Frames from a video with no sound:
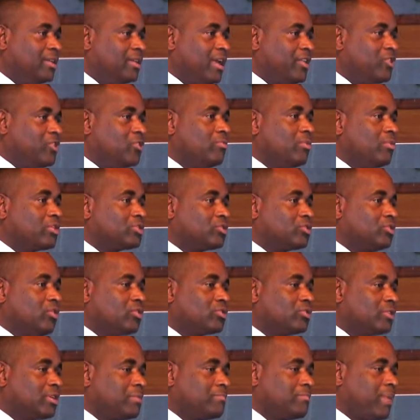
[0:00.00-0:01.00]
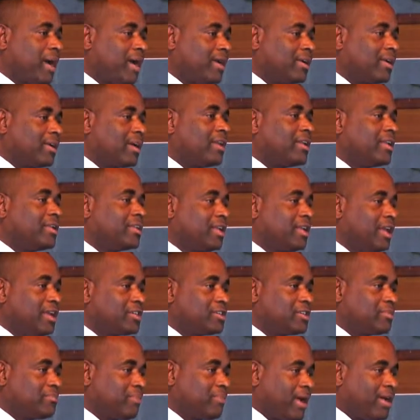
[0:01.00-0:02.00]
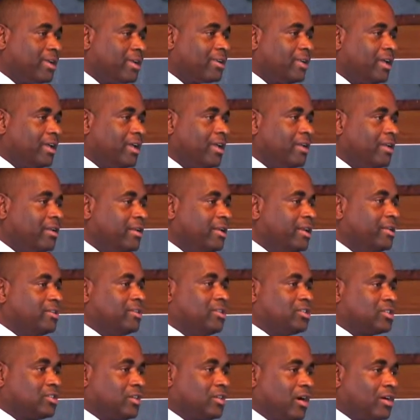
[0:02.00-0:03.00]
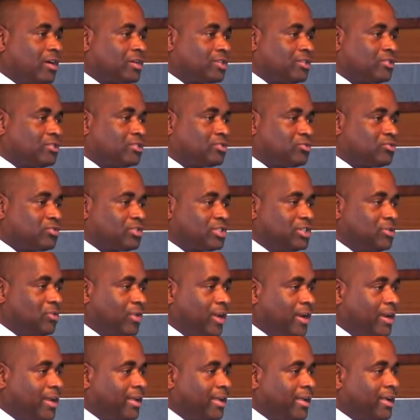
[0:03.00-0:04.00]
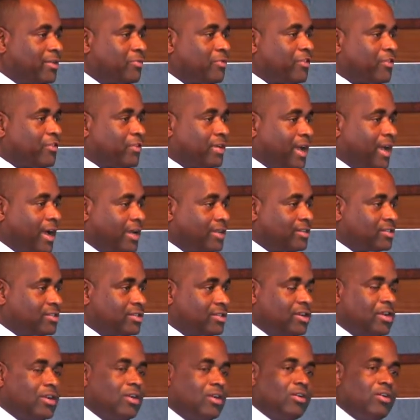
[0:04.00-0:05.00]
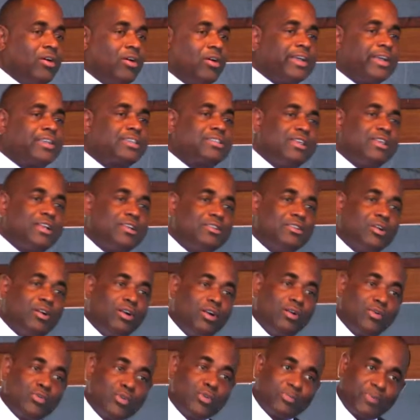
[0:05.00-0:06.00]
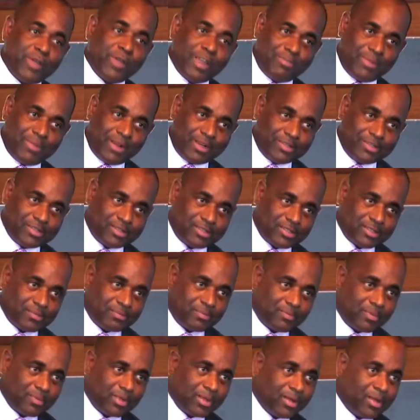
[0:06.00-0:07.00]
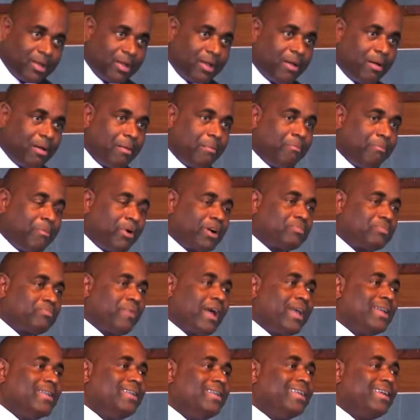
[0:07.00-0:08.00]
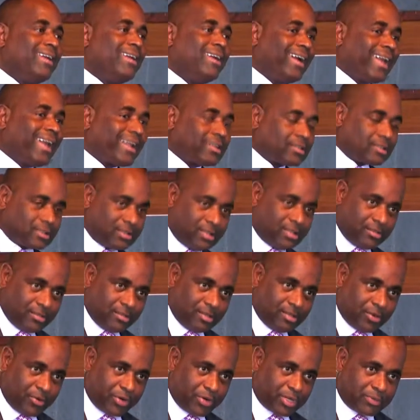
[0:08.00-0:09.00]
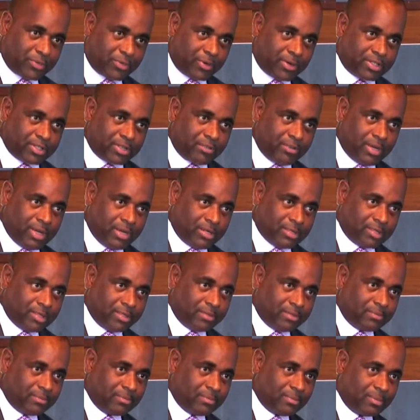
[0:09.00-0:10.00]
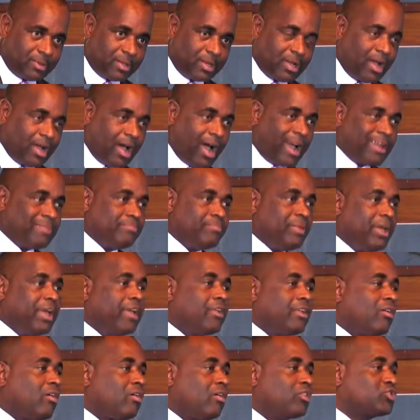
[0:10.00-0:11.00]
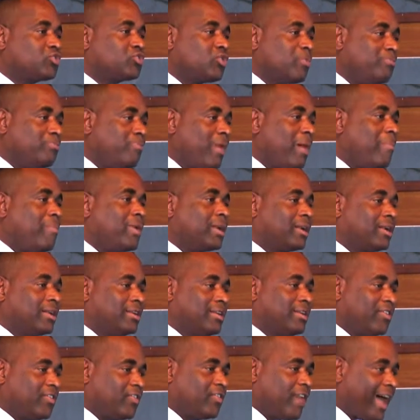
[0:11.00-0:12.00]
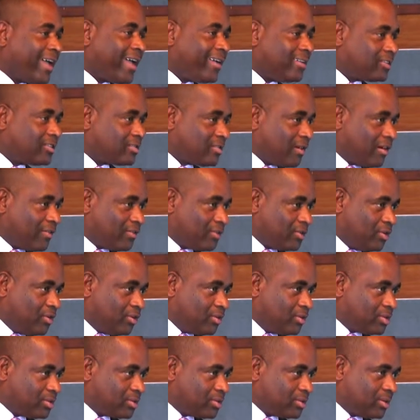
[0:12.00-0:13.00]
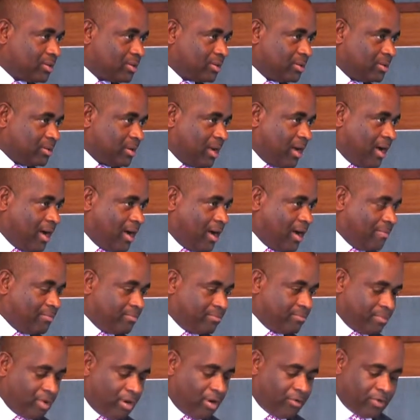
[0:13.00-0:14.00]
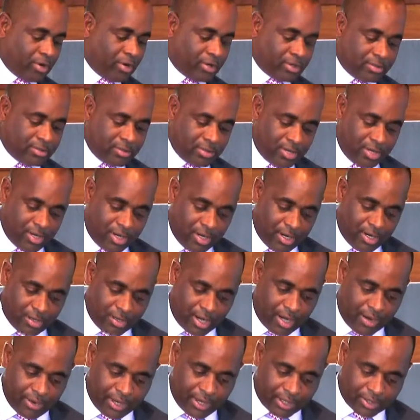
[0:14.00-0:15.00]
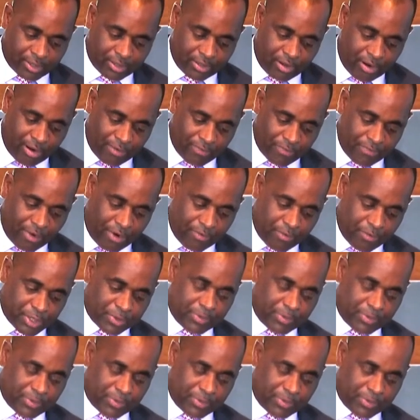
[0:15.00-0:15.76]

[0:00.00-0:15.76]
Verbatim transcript: then you must go to the bank and engage the bank in discussions to see whether they can refinance or extend your loan repayments, but by neglecting the responsibility and being also publicly defiant of those um, of your dereliction of, of